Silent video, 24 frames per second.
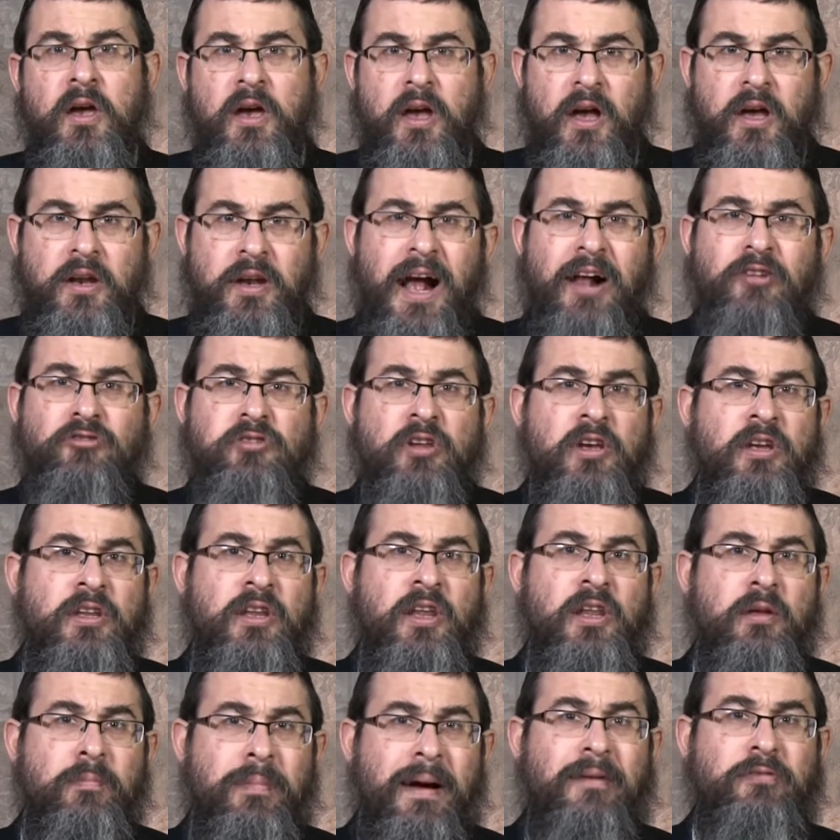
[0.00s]
And naturally,
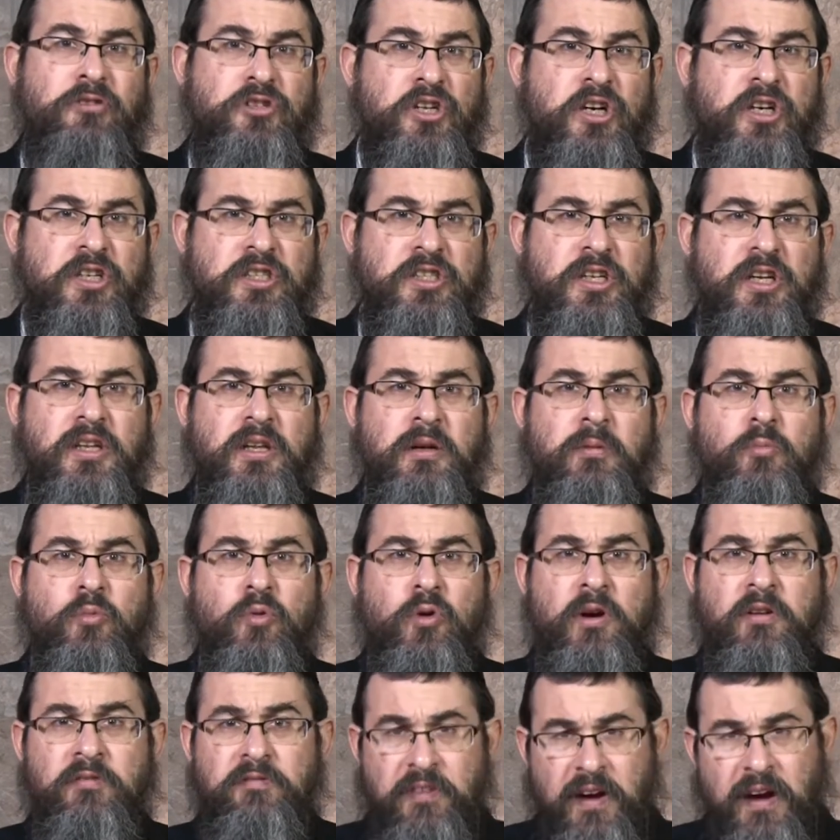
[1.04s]
the Lubavitch Hasidim
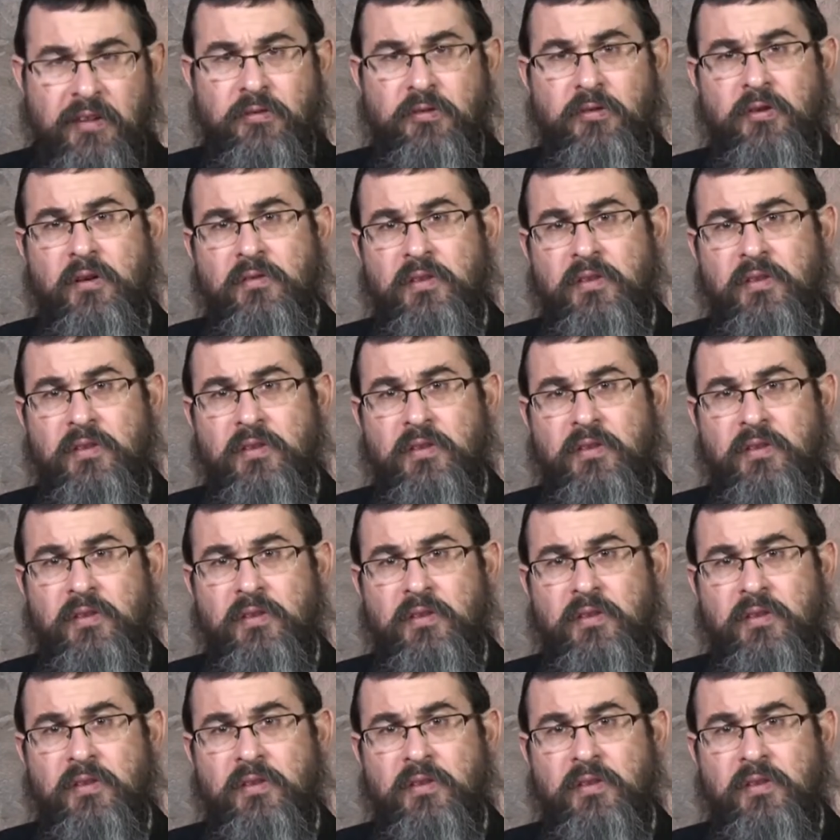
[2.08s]
were in favor